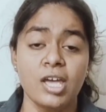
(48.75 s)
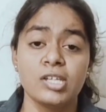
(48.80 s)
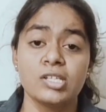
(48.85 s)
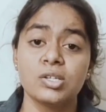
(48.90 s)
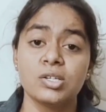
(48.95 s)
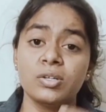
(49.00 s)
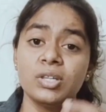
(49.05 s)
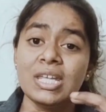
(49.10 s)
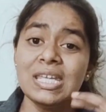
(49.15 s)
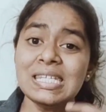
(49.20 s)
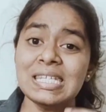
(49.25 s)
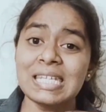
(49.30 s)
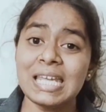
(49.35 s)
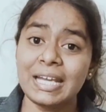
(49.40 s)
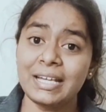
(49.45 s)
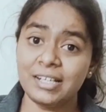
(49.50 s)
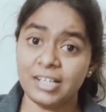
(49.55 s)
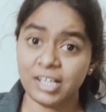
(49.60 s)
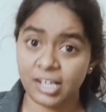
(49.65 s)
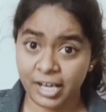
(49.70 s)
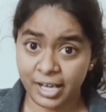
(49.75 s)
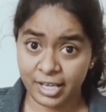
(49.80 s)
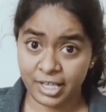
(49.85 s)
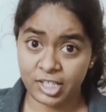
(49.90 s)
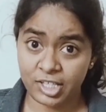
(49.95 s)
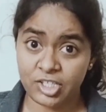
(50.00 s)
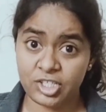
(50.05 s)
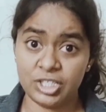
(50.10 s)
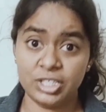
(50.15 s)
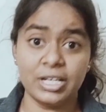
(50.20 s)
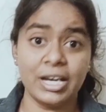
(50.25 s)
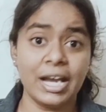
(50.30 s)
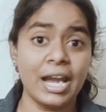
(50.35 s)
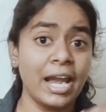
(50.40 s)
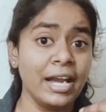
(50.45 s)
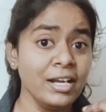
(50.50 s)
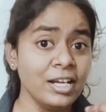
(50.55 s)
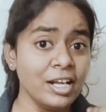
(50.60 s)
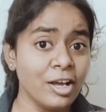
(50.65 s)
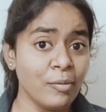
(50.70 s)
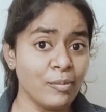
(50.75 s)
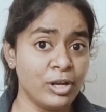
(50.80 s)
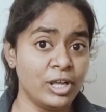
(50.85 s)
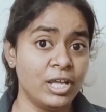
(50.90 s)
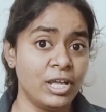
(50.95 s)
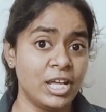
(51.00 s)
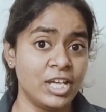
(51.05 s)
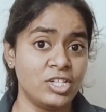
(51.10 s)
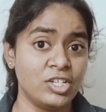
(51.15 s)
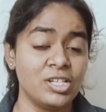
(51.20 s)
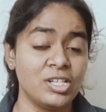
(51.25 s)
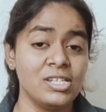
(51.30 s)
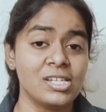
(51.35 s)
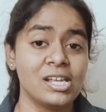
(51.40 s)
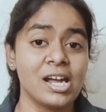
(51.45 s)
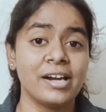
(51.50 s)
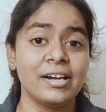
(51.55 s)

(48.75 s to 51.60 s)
So this interconnection and communication